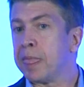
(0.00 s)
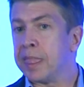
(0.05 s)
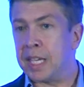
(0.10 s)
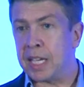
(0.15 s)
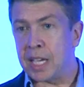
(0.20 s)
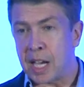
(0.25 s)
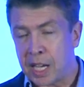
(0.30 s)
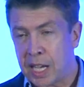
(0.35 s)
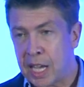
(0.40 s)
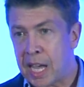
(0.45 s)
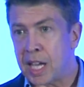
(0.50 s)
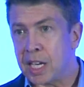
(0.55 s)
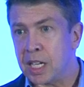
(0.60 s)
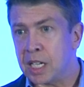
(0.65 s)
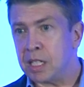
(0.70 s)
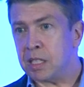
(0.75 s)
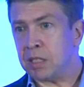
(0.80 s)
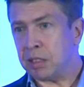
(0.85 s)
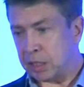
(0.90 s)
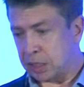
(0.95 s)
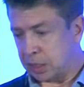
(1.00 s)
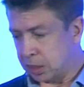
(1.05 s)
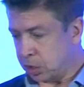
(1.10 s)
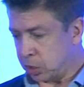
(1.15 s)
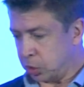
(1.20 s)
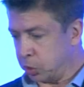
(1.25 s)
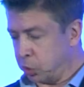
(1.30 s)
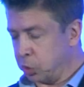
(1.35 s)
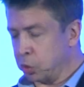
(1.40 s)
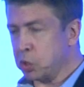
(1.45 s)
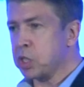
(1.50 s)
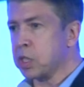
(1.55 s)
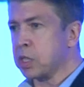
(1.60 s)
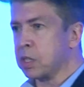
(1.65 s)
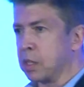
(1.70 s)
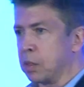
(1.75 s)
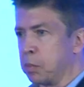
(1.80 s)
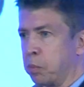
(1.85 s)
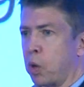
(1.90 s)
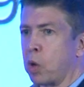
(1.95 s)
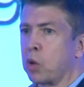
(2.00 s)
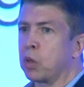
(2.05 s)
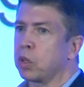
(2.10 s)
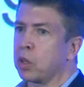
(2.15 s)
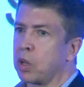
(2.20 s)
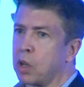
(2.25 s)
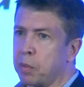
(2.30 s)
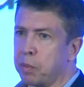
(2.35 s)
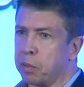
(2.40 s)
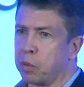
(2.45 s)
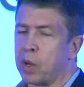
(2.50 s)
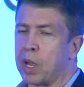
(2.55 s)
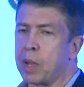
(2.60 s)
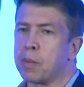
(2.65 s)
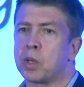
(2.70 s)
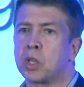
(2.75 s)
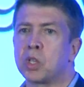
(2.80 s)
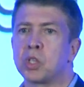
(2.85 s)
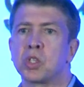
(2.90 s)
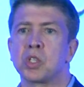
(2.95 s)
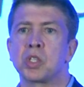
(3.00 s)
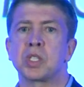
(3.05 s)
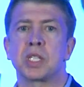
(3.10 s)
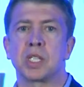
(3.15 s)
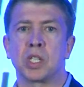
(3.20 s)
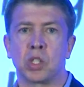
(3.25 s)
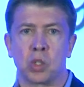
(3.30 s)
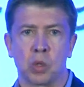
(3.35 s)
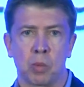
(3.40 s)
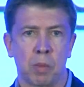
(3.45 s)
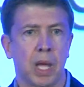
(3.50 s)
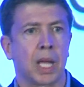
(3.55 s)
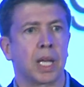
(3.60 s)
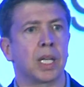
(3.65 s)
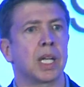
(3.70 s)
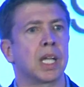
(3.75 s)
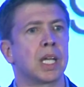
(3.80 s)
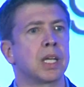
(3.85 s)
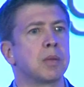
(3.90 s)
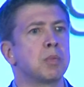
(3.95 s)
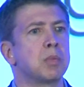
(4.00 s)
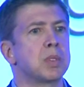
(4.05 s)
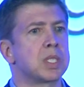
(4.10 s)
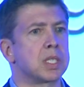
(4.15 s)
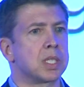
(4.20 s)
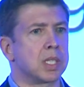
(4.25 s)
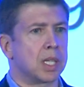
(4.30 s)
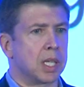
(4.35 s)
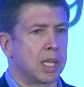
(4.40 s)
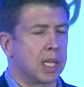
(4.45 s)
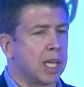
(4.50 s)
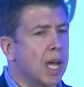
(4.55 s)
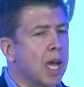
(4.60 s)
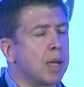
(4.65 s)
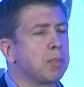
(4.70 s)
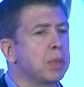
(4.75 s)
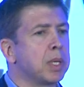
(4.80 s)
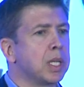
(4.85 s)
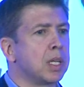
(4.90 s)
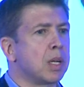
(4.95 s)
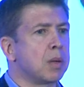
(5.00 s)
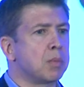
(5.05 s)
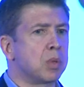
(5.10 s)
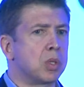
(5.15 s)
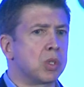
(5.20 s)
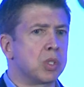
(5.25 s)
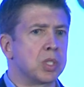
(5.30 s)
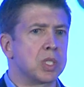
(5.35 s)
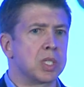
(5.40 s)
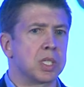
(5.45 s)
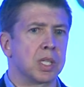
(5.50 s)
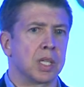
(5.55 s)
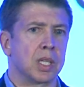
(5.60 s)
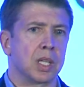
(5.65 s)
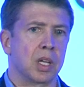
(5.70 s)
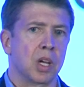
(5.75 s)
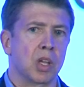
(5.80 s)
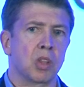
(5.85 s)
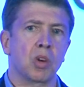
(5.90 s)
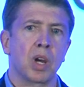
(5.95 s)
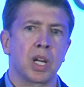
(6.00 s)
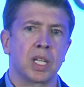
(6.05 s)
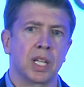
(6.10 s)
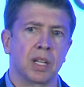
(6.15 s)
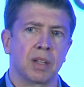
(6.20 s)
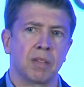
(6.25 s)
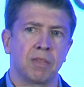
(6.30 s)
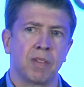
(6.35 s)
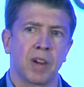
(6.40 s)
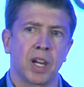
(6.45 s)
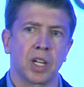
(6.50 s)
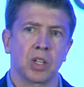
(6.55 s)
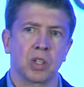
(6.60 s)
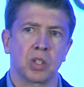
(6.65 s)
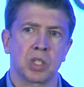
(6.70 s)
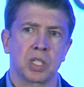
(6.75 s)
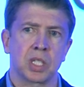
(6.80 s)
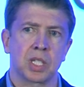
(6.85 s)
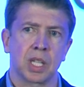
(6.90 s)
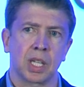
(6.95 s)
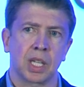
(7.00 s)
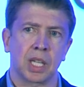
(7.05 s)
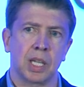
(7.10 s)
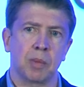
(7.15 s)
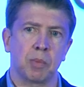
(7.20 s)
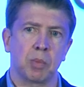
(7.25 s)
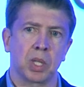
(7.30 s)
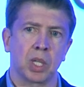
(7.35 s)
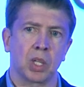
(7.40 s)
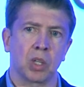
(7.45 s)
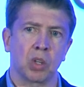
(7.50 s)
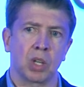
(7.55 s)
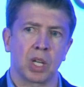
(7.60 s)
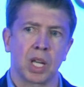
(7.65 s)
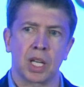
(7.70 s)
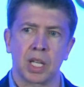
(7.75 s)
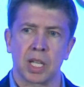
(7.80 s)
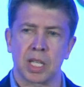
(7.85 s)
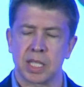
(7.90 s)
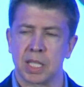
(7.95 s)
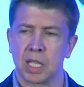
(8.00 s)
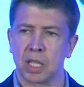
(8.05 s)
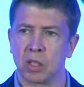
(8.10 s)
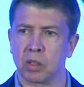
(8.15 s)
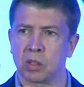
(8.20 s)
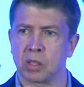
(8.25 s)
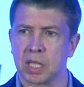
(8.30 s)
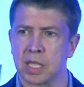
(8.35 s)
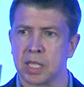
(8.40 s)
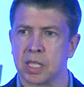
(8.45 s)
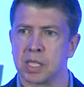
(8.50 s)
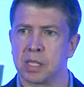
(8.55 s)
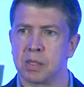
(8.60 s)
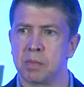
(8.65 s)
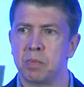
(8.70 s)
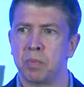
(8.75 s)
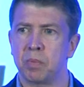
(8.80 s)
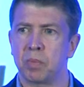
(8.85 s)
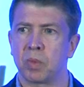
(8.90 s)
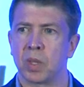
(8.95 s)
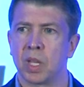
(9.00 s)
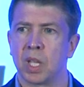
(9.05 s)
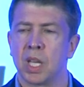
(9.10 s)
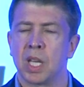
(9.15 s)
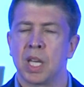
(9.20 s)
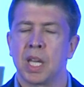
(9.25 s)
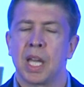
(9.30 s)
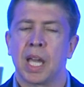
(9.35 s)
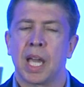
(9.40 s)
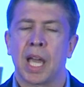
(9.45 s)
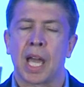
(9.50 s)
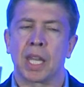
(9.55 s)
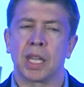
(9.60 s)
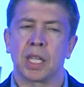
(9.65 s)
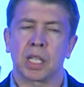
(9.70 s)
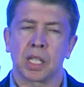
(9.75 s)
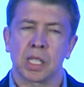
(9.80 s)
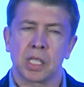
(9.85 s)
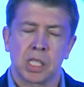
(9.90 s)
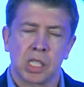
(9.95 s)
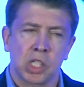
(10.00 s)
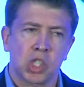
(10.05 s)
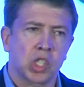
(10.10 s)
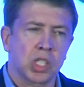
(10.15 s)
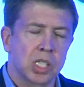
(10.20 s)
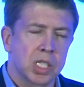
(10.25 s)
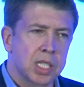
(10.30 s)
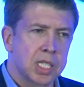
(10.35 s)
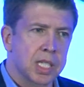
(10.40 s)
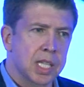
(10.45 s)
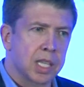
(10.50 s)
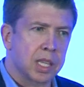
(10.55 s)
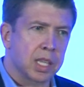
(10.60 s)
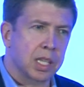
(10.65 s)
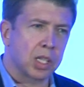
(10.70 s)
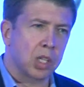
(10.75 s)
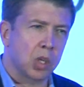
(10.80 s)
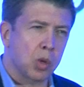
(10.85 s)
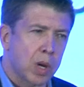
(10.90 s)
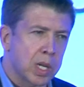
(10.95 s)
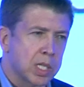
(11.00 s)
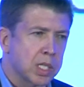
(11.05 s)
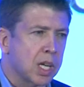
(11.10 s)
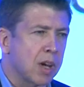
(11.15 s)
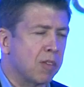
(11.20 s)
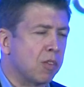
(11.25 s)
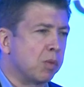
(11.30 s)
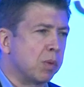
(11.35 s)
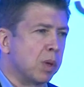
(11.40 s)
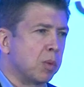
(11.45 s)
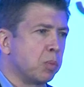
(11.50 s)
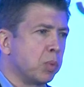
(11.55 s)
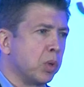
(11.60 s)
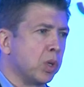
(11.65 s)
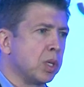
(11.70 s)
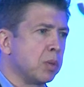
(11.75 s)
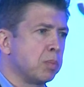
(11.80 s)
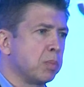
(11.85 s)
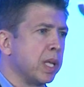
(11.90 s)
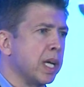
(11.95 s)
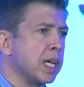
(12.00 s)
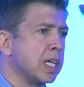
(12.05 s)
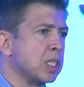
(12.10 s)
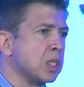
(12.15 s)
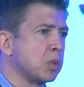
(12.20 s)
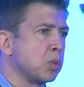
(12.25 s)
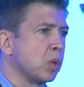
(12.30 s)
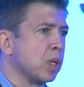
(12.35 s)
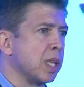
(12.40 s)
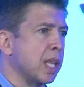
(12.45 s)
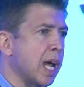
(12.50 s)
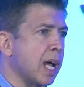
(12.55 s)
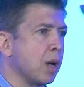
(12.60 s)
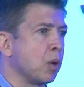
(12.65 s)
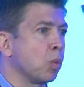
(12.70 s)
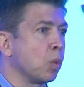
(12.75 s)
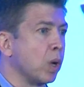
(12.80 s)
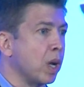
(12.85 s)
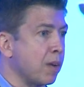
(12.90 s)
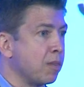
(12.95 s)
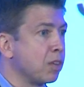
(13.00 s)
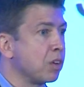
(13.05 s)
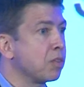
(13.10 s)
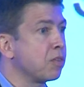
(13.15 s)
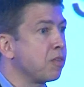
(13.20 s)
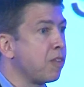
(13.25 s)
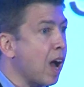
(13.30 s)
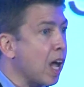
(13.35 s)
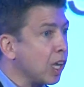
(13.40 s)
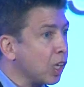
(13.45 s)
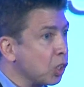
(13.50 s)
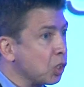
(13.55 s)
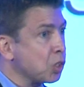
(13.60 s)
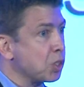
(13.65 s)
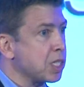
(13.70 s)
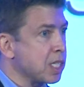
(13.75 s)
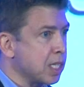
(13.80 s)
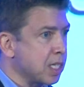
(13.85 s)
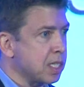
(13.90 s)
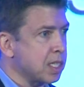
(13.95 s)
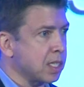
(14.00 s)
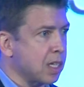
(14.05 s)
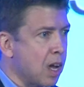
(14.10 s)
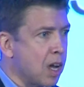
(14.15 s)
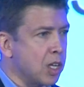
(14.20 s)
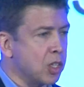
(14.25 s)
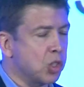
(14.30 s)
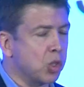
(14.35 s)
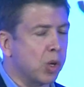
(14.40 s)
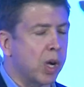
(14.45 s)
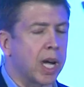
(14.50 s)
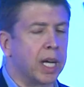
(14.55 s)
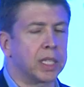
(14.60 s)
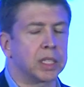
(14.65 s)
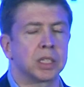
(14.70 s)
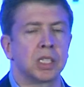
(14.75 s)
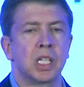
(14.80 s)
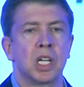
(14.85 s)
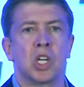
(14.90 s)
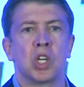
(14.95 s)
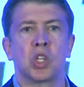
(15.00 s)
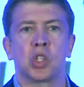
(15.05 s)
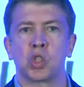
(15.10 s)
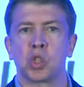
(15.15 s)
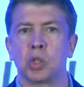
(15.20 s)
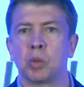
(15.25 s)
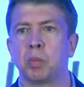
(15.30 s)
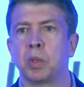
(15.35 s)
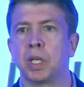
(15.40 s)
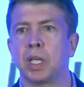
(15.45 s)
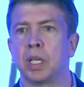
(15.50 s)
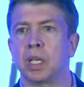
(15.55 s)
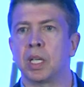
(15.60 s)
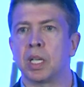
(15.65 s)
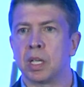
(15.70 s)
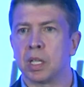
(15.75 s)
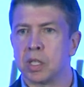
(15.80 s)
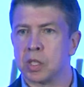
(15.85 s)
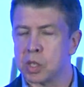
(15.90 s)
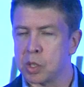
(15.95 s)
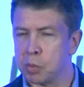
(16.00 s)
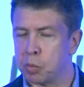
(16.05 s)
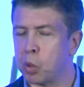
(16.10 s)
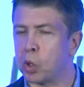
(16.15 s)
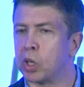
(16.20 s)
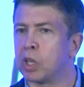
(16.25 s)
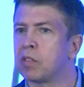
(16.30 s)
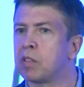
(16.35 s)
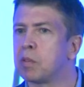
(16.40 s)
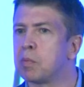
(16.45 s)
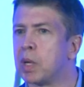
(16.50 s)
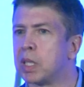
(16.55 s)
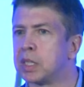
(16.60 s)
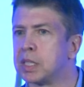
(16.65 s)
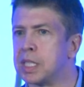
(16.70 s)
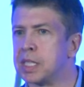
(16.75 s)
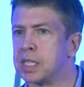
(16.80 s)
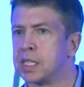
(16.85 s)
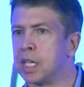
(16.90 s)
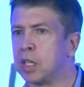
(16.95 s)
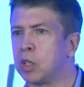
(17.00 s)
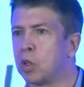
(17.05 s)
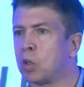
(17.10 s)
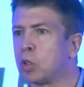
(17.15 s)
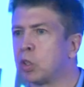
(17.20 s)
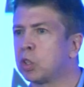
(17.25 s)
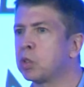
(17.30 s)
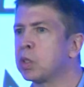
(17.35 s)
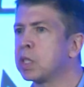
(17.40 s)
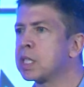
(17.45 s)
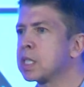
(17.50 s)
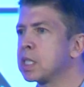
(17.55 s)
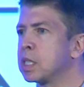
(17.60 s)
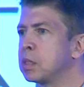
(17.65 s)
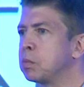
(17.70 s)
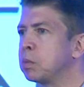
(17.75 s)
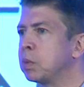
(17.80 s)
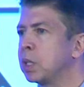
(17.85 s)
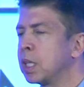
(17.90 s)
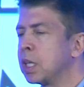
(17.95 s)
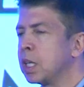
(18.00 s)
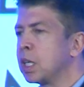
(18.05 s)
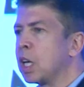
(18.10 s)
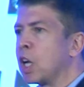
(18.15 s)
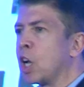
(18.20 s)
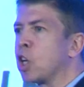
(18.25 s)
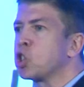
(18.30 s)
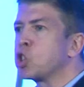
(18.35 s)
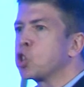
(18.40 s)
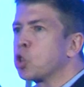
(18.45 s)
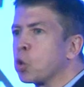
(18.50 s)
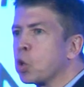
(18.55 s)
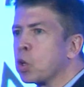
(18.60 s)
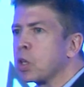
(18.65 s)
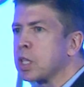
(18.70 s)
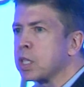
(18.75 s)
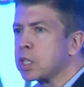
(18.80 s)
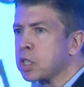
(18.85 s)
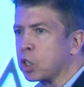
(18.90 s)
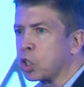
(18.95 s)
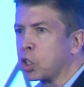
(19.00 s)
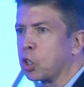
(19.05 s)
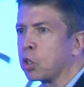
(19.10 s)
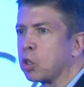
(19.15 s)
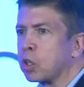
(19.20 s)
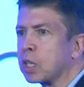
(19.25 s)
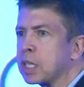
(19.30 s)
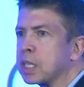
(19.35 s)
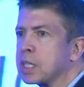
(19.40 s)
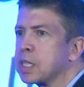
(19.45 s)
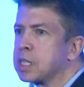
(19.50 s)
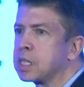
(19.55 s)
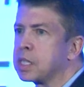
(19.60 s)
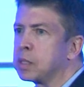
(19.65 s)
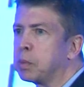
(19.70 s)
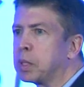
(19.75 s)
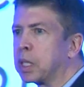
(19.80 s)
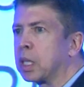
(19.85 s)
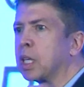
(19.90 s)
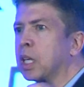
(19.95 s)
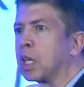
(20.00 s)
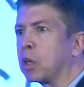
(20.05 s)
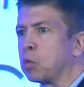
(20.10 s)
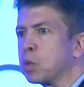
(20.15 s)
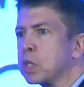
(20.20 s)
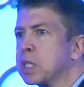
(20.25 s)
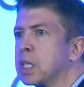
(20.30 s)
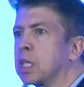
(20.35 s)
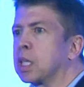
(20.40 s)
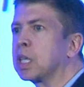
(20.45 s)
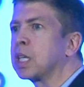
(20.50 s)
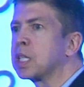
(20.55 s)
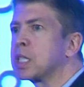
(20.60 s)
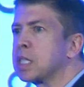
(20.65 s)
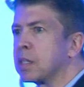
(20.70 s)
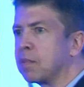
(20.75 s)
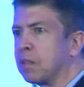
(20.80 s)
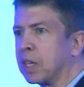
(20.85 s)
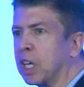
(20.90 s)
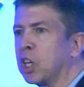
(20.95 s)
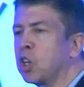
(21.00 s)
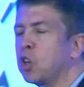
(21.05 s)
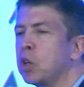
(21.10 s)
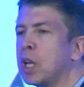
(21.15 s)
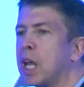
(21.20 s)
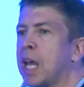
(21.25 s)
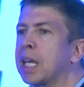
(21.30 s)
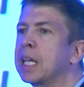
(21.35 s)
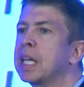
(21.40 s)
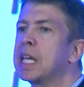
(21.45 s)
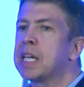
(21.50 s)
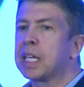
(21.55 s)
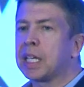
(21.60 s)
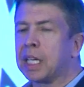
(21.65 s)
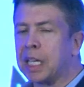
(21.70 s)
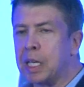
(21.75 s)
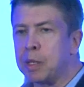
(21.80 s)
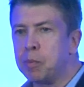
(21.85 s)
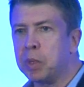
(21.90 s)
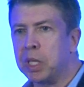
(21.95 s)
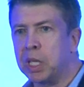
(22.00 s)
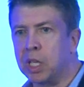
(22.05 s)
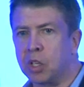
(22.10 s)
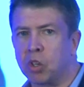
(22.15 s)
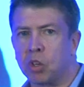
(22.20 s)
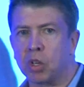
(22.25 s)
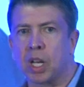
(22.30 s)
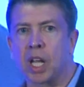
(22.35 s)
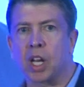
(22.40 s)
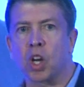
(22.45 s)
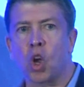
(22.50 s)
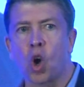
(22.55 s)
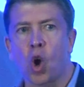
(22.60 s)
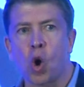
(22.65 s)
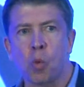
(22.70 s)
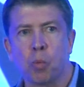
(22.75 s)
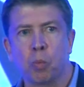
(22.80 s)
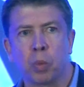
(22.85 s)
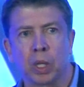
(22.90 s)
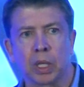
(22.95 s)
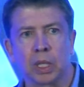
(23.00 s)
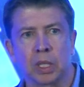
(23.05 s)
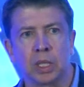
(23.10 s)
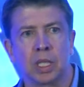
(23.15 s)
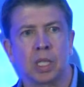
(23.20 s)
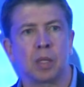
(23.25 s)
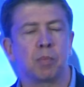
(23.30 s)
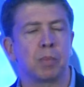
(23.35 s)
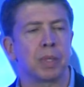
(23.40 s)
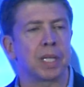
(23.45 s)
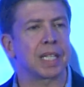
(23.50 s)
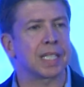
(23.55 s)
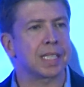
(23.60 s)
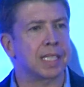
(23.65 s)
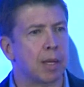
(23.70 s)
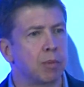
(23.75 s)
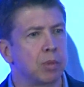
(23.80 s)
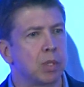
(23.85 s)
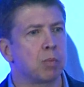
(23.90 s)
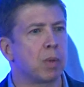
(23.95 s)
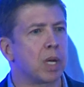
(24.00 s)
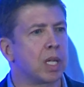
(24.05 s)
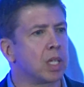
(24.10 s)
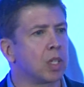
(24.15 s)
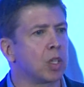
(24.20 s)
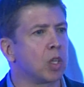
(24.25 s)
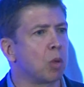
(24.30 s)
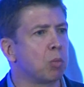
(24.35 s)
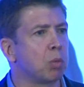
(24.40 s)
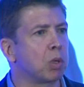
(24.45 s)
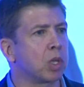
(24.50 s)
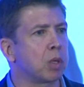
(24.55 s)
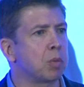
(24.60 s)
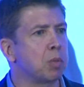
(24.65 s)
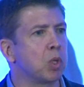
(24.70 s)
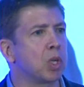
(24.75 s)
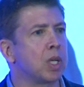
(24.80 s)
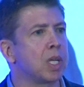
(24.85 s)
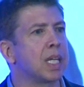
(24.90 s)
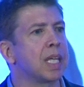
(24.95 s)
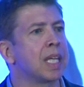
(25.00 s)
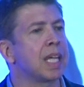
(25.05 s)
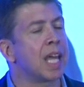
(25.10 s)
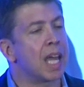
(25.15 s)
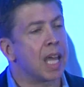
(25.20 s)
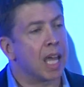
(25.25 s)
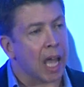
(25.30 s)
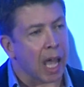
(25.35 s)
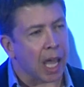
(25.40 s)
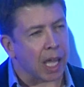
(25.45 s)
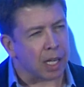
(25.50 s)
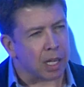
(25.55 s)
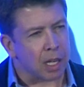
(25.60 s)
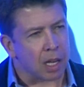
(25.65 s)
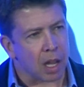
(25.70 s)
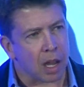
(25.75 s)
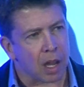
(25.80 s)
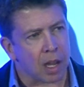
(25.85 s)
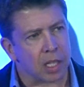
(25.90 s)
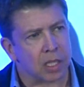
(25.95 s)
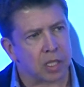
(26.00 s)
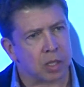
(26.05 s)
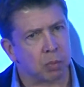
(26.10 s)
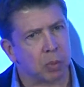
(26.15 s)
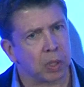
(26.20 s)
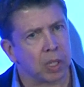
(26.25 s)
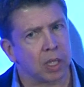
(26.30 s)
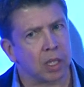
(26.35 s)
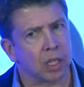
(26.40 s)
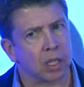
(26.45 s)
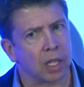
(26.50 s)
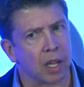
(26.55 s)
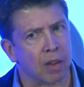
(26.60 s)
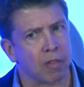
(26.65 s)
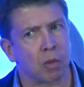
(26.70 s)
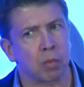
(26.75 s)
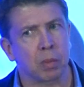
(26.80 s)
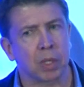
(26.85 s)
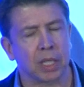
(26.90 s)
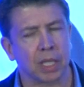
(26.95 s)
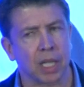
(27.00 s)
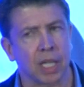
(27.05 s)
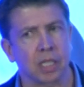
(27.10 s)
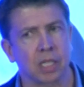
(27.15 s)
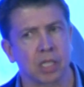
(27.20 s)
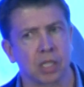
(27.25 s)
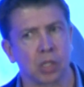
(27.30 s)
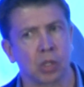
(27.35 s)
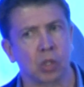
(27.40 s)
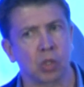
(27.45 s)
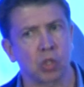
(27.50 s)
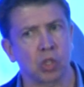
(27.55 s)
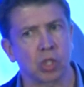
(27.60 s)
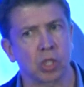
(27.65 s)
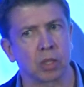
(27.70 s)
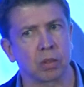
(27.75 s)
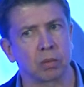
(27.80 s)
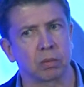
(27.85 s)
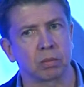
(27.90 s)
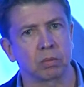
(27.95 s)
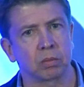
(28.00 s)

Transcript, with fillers: The IANA includes the protocol parameters, the domain names, and the IP numbers, and the other identifiers that keep the Internet a single system. And the conditions that the US government put in place were that whatever follows this contract should be supportive of multi-stakeholderism, assure the security and stability and resilience of the Internet, keep the Internet open, be accepted by the global community, and not be a government-led solution